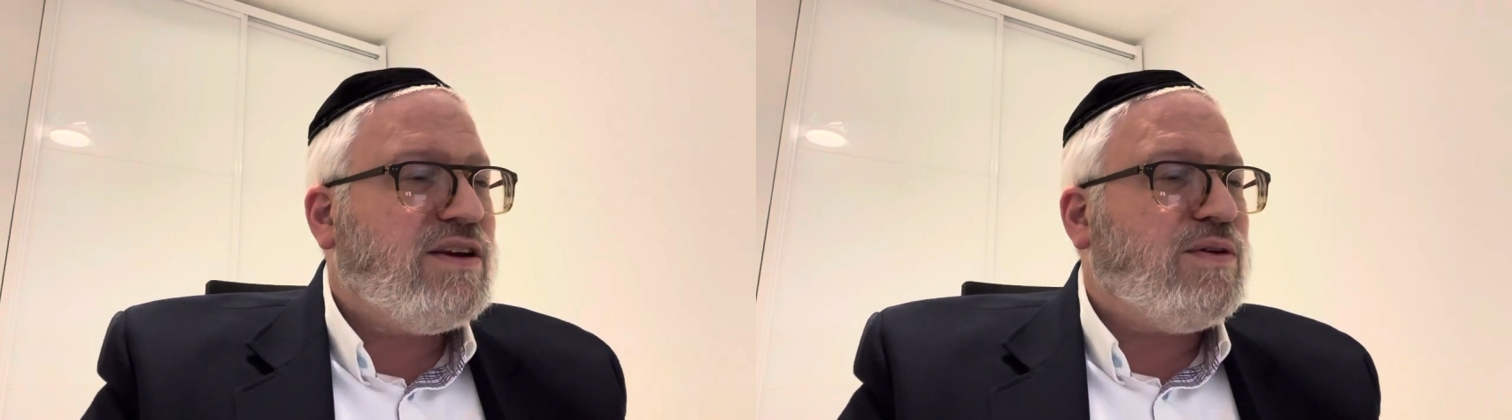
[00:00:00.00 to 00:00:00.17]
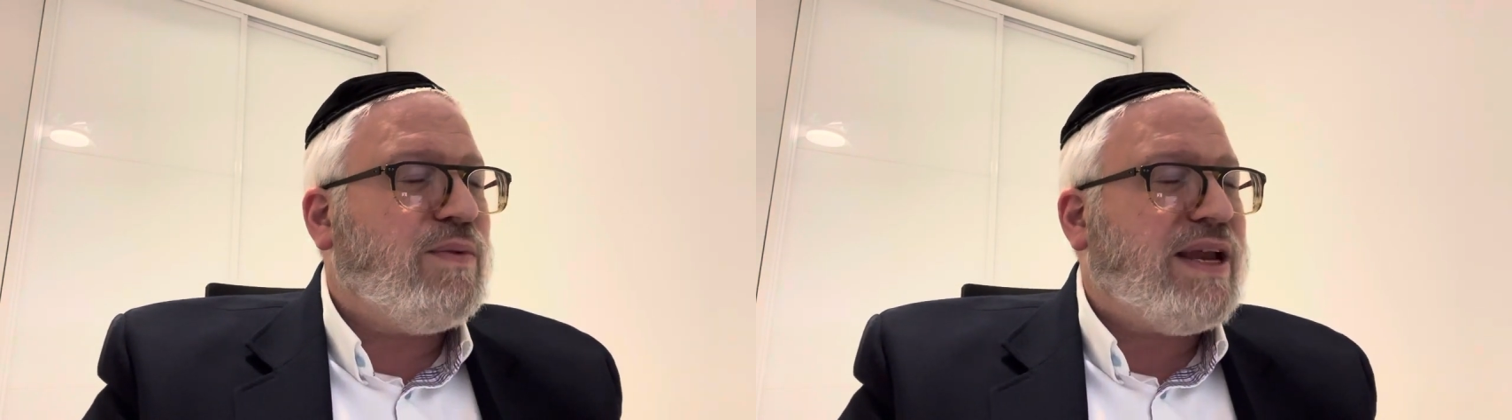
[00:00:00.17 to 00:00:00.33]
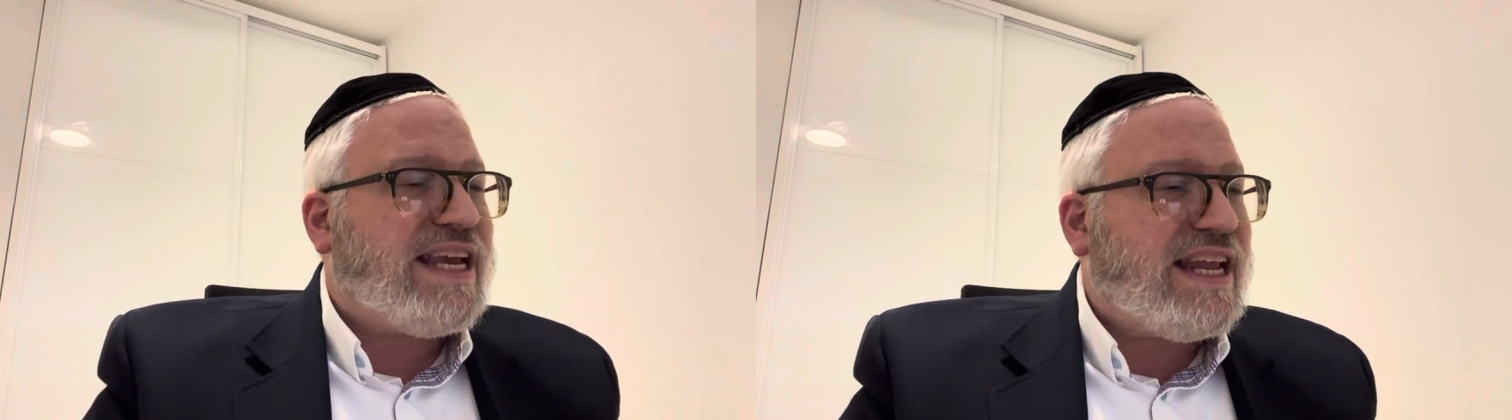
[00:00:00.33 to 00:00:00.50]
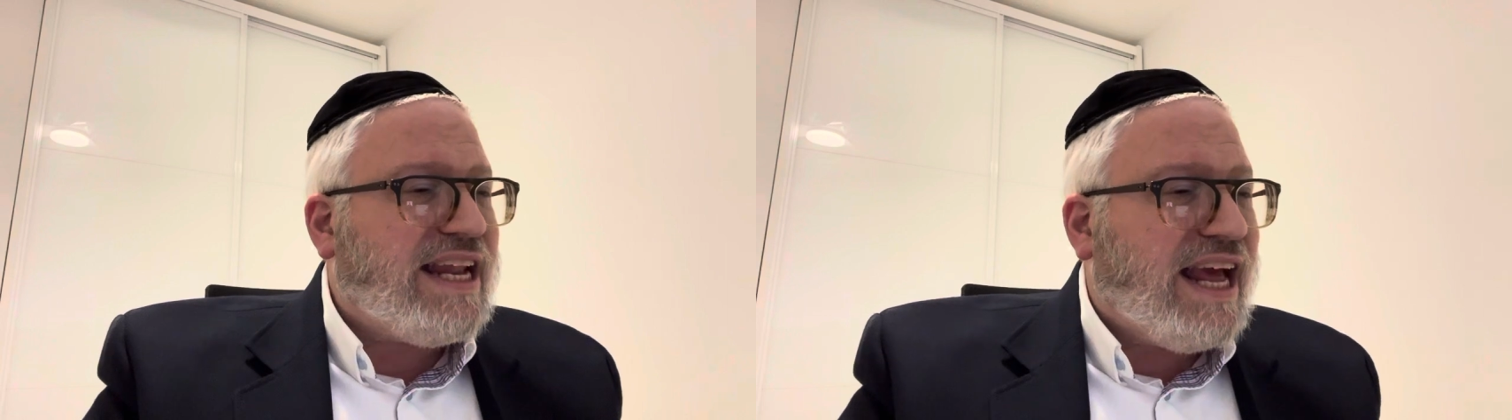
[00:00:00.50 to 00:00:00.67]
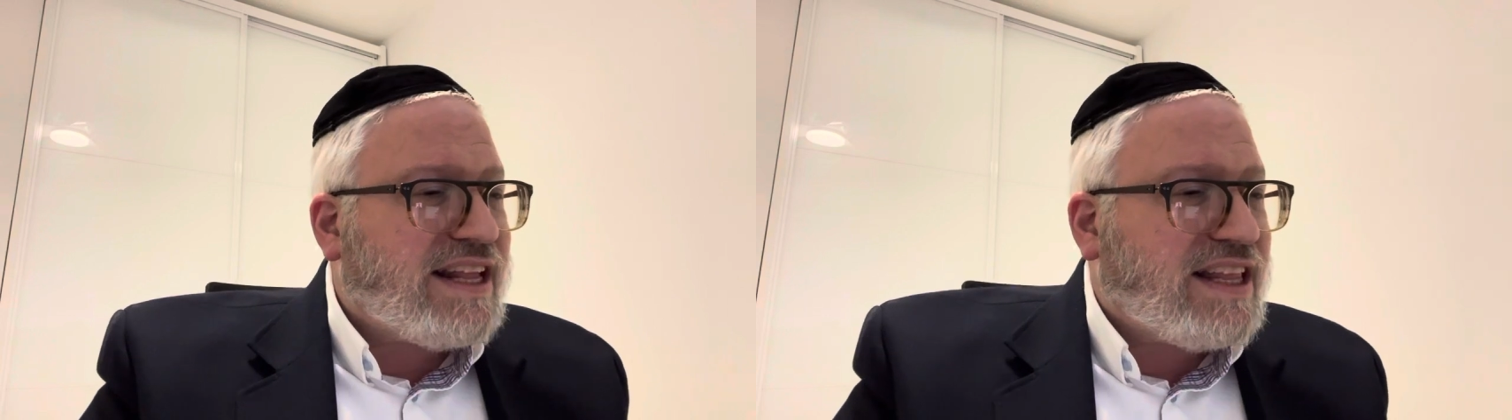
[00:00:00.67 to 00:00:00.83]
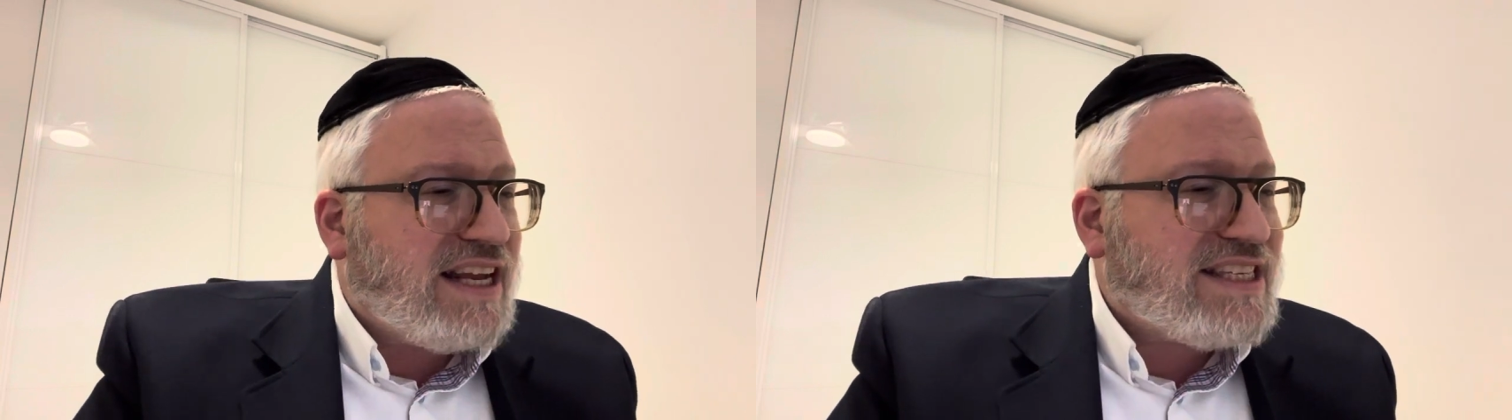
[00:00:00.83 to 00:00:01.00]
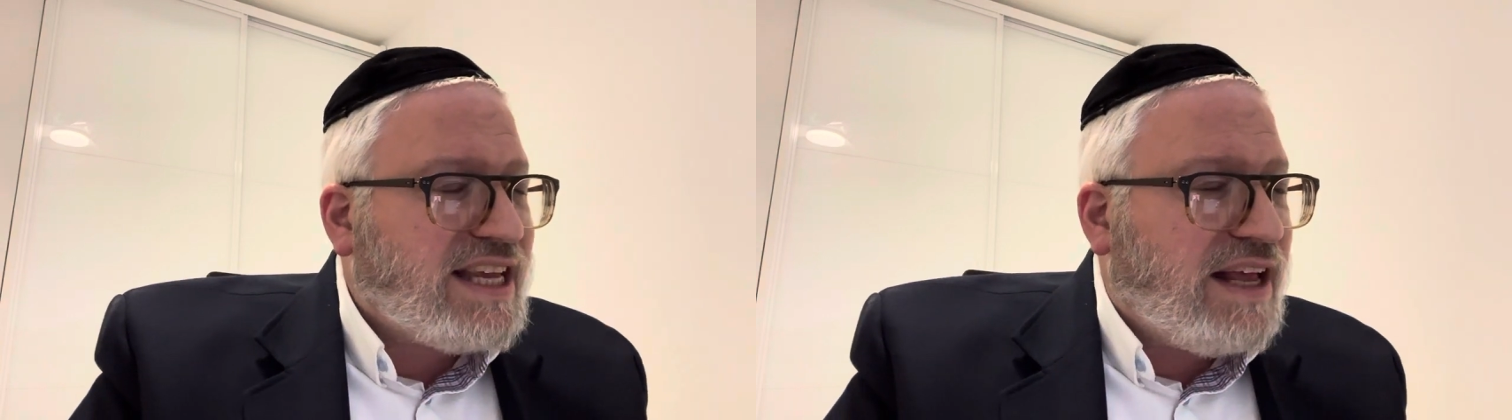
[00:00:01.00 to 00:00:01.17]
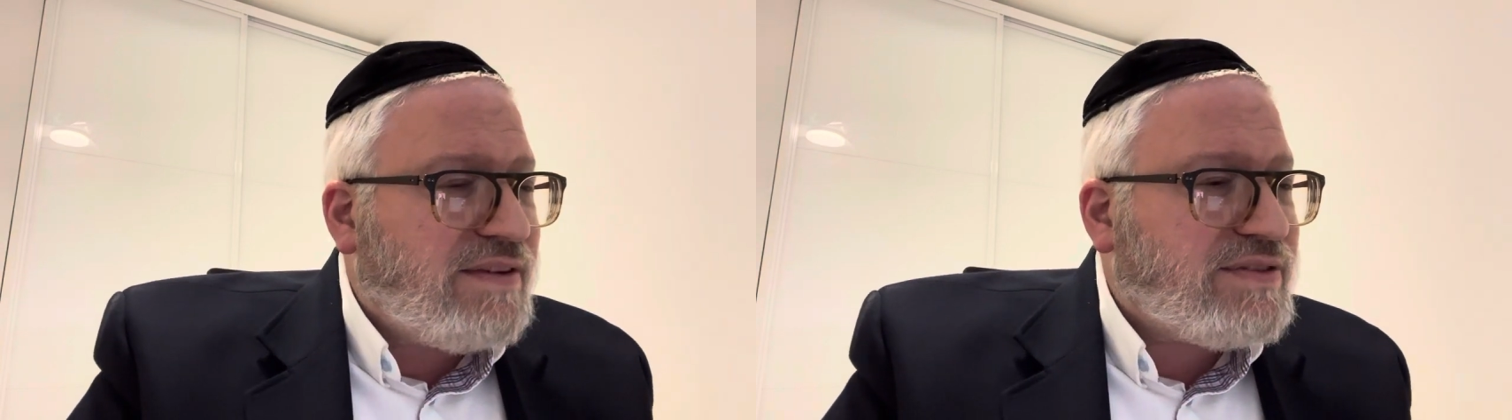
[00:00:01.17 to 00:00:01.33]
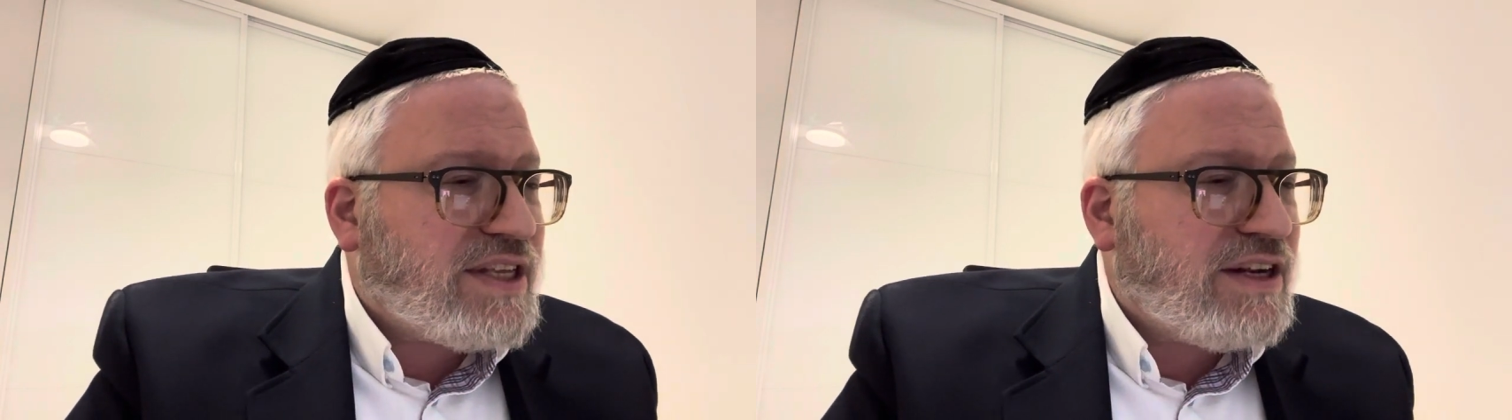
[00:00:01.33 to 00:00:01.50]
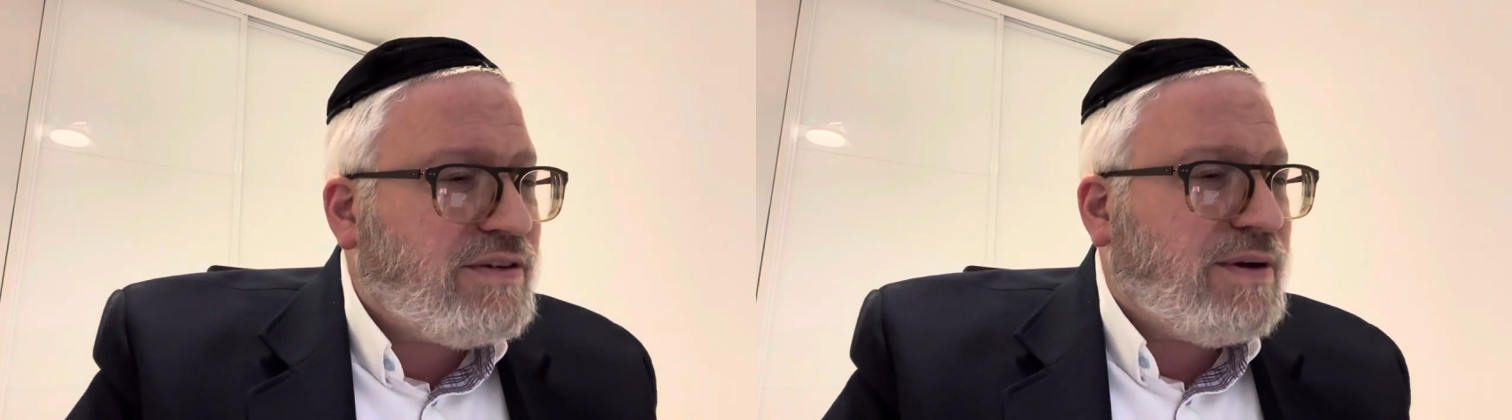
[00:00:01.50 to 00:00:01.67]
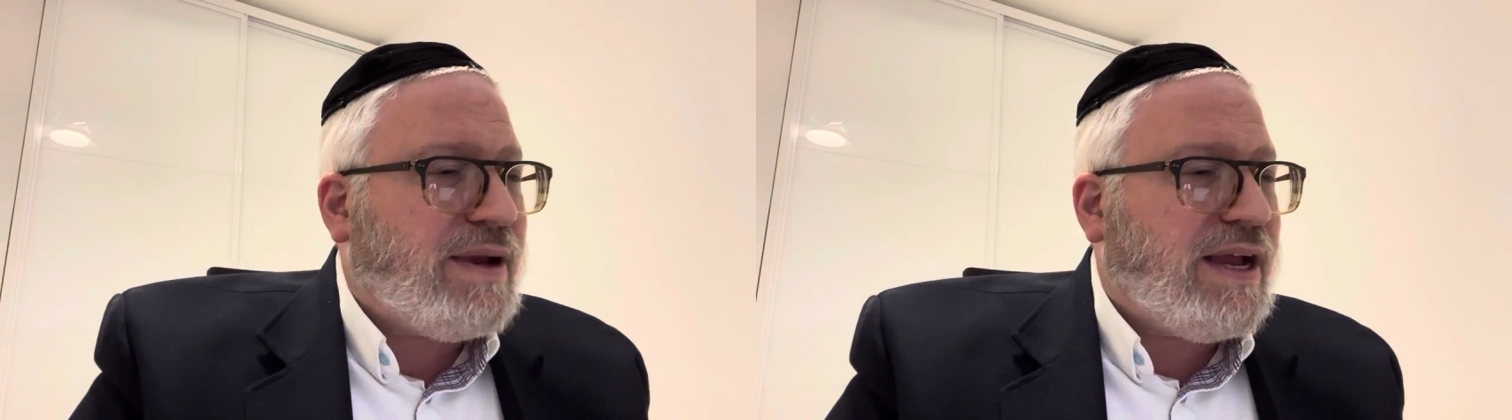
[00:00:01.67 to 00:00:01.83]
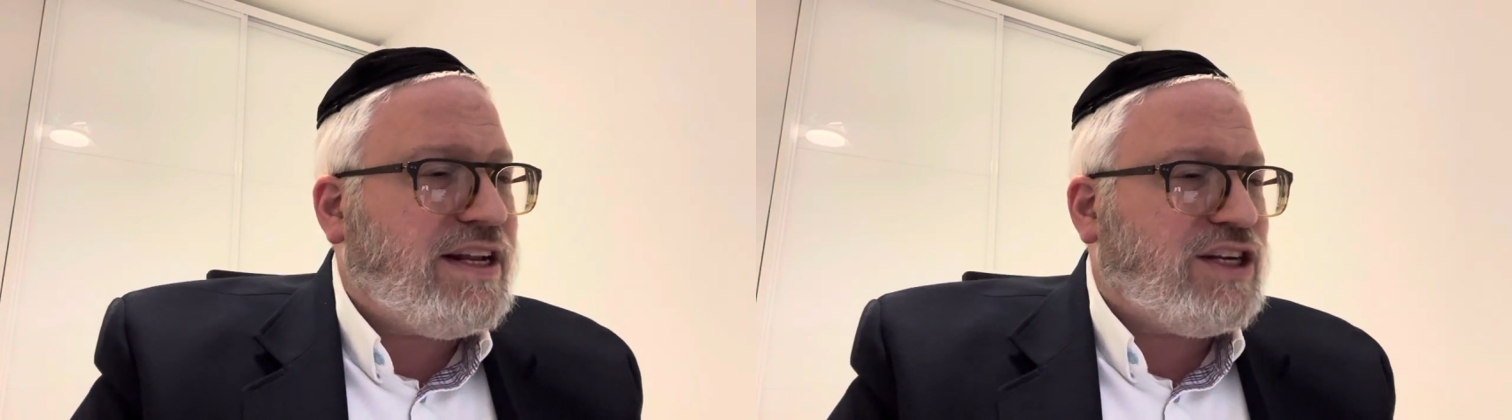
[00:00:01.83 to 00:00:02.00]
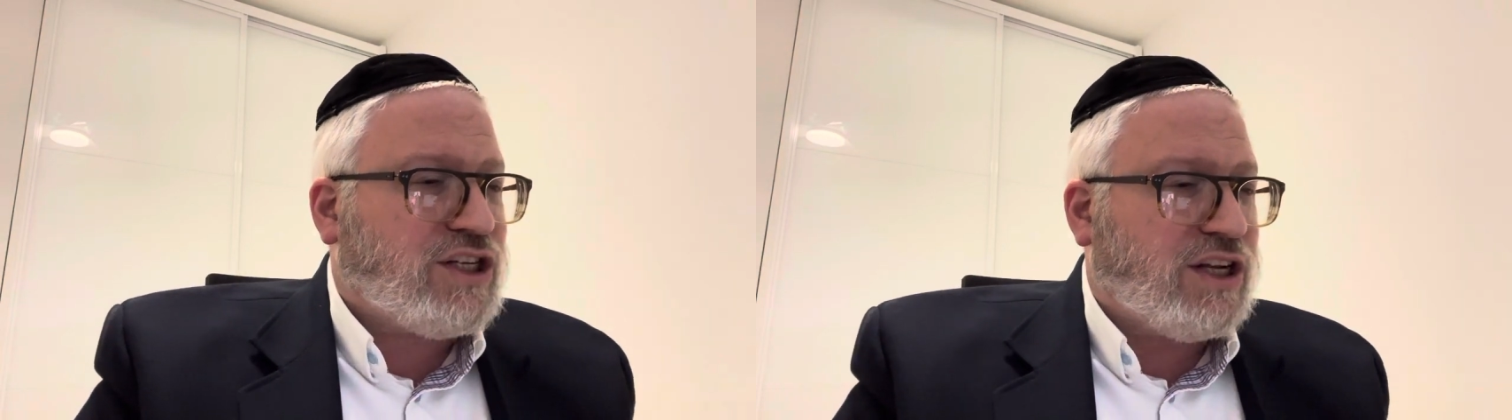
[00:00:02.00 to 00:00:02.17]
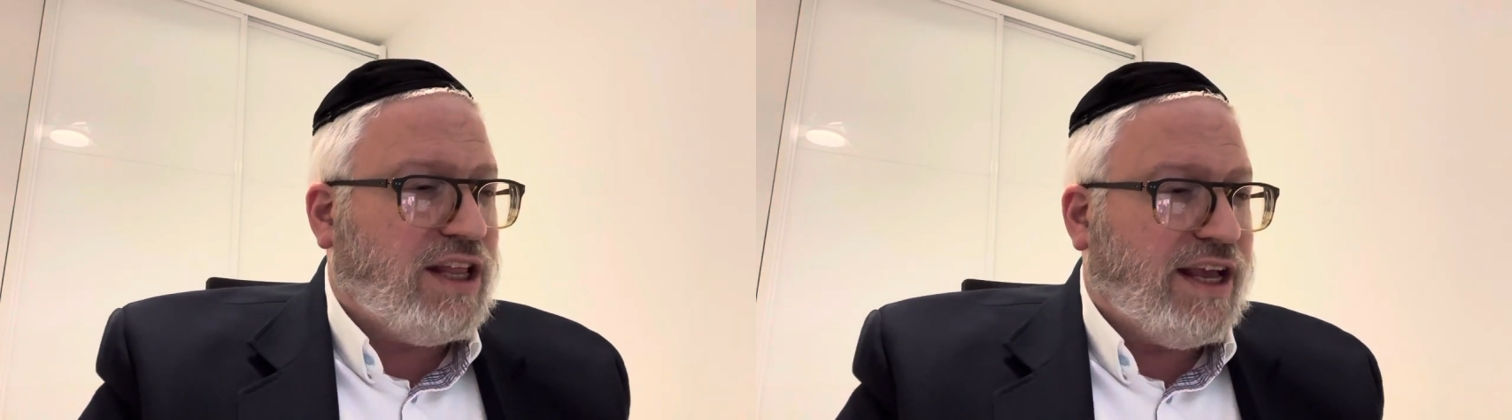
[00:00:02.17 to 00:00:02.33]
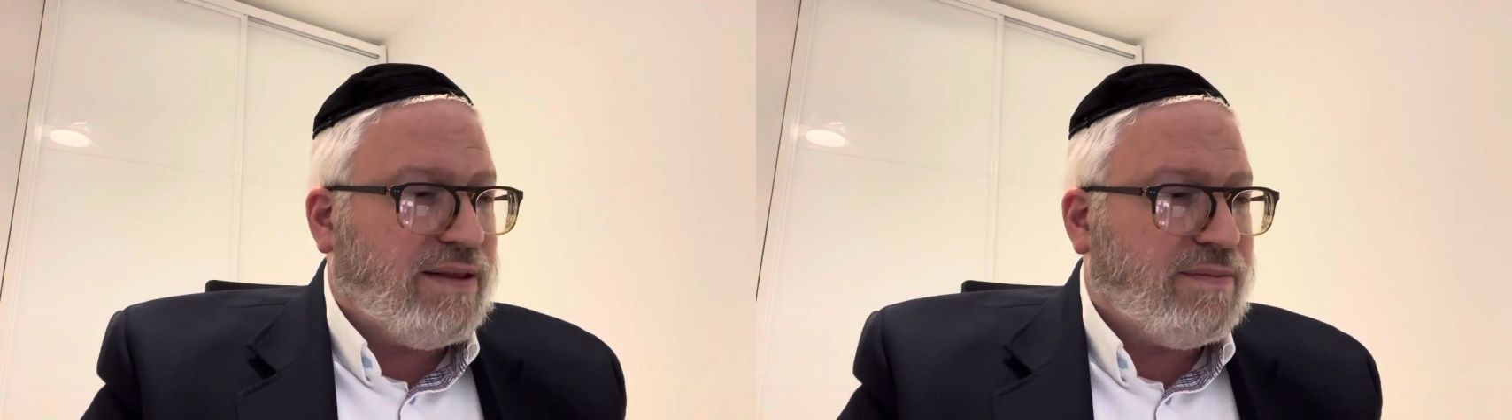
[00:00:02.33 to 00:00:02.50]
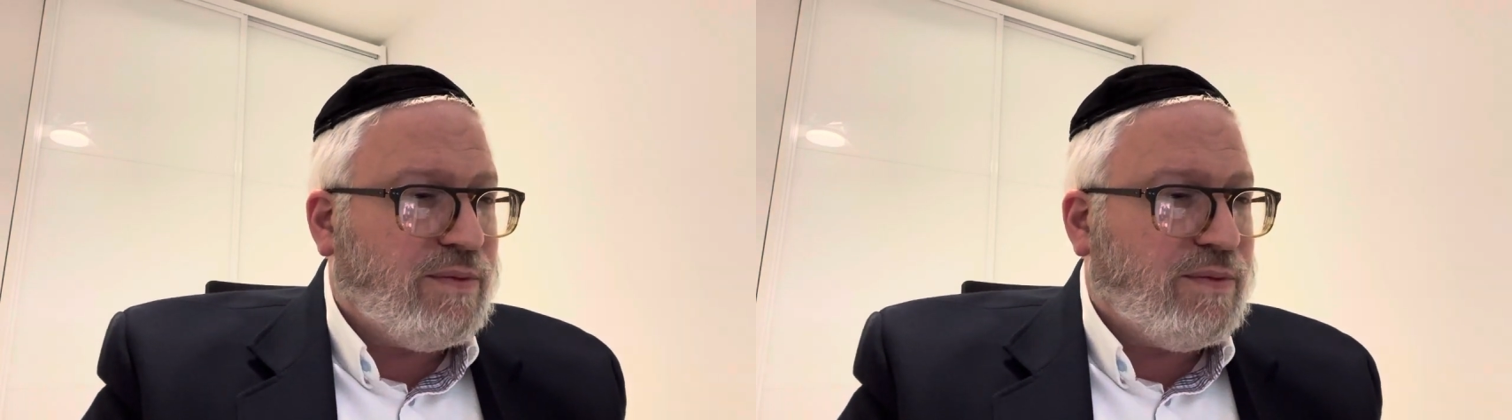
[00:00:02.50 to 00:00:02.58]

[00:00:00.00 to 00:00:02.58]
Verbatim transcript: we connect ourselves to the Rabbeinu Shalom.